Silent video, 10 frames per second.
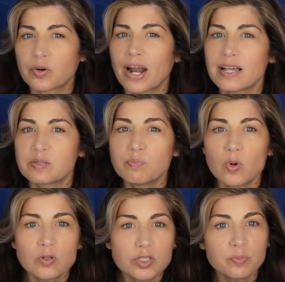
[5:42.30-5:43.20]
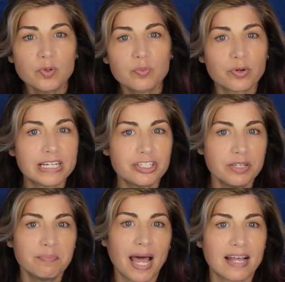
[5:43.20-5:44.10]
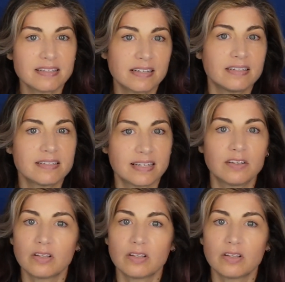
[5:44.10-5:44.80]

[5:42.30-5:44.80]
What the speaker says: has multiple branching paths in a single